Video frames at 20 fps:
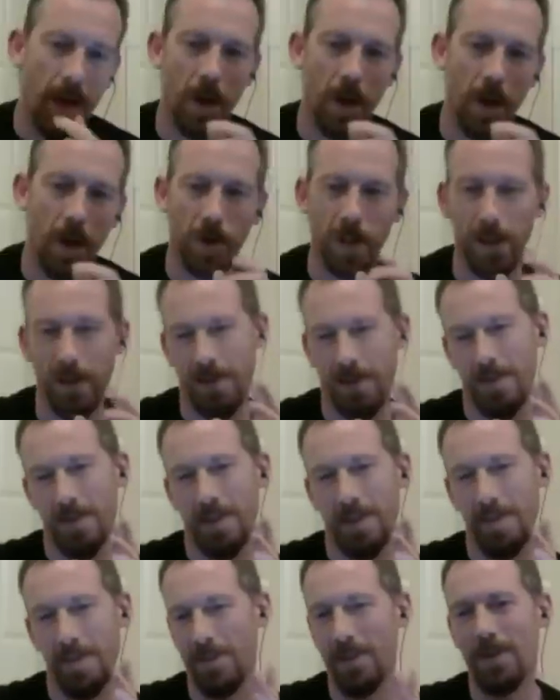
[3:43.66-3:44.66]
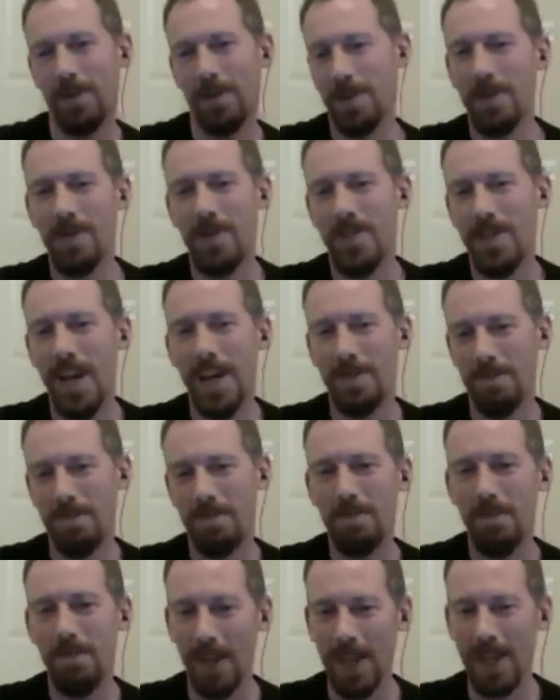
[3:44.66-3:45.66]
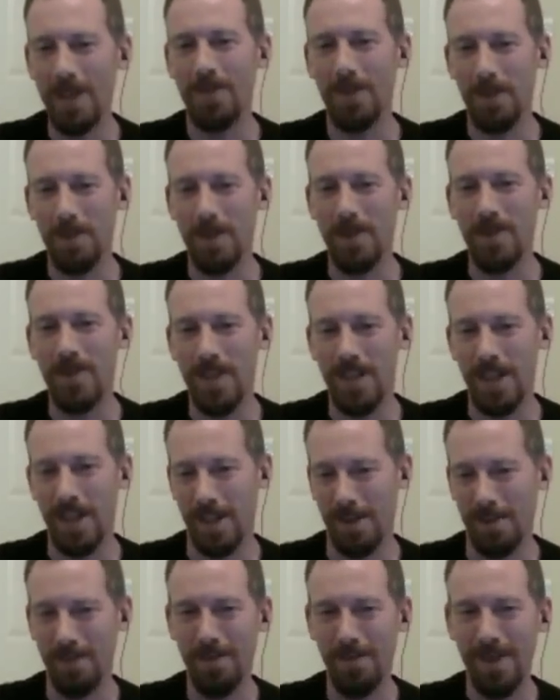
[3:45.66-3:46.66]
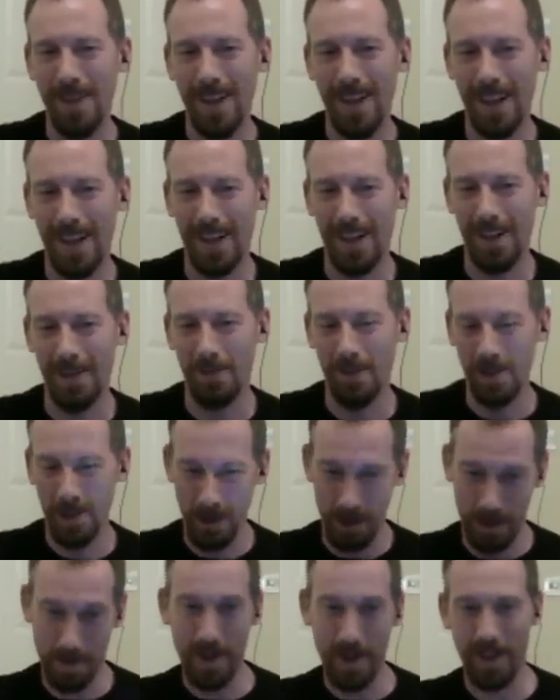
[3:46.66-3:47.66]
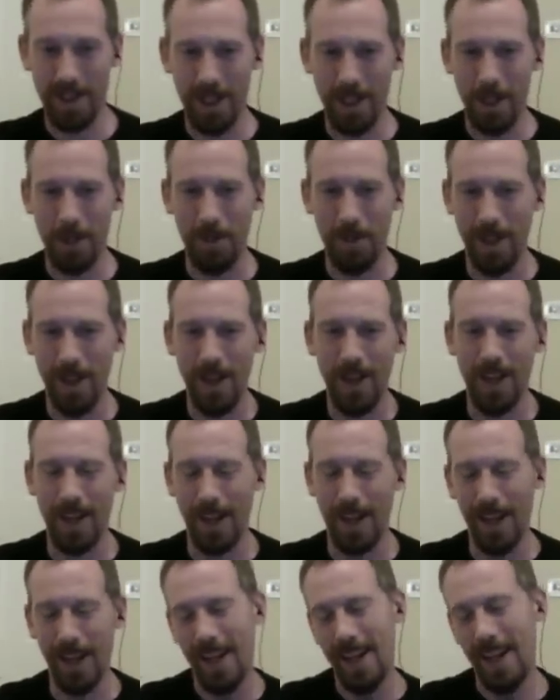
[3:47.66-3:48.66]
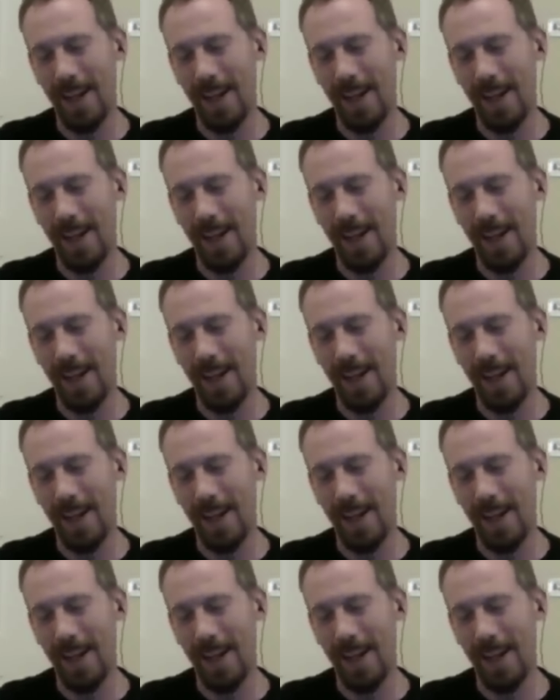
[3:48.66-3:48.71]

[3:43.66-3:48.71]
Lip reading: Okay, you said believe the museum. We talked about this a little bit earlier.